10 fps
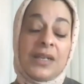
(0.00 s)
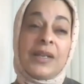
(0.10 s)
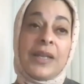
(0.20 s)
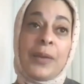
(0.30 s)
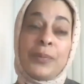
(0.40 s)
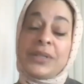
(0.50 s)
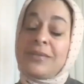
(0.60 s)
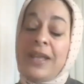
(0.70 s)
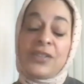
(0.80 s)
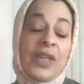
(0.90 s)
Yeah, but
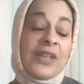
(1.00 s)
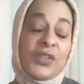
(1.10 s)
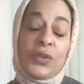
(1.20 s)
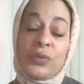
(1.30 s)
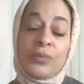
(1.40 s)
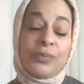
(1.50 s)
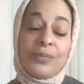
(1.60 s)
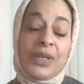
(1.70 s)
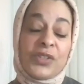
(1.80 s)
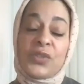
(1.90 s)
as you
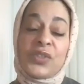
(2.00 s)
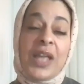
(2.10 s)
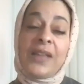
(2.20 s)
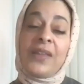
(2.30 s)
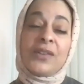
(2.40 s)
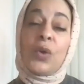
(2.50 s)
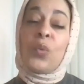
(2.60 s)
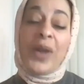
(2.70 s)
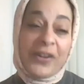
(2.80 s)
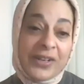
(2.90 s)
said, that
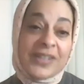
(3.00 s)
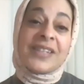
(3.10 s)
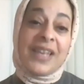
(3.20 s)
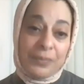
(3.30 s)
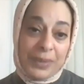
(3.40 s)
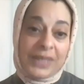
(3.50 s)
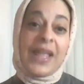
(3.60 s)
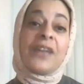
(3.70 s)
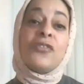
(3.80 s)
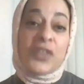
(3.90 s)
awareness can be
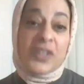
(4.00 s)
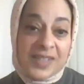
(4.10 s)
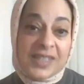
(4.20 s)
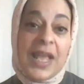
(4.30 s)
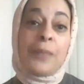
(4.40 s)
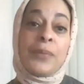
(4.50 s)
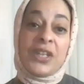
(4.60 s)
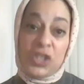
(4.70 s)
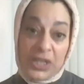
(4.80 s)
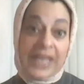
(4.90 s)
that first step,
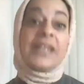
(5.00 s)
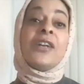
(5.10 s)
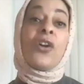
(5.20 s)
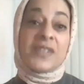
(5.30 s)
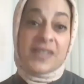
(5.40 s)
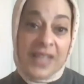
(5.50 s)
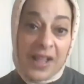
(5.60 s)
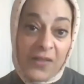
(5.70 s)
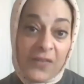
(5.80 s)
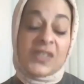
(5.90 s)
educating
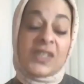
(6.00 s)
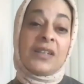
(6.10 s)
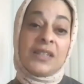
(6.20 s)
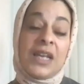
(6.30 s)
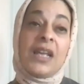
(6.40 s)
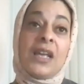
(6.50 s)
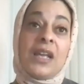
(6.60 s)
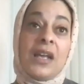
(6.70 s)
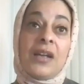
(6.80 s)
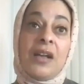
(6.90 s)
ourselves and
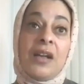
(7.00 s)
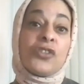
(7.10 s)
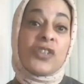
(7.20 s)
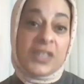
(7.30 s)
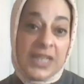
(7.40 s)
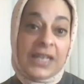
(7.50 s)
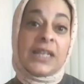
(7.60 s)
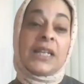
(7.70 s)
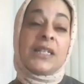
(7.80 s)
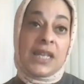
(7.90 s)

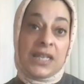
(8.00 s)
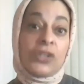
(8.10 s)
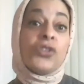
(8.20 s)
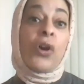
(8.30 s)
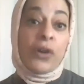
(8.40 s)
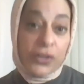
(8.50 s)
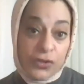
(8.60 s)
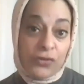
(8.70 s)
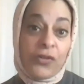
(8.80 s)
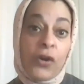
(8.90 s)
understanding and taking charge
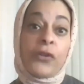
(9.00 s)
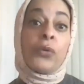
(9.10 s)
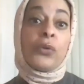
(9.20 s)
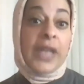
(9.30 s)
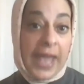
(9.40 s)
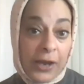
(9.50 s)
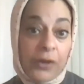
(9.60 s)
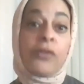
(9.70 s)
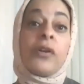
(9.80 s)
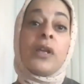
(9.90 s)
of our own care,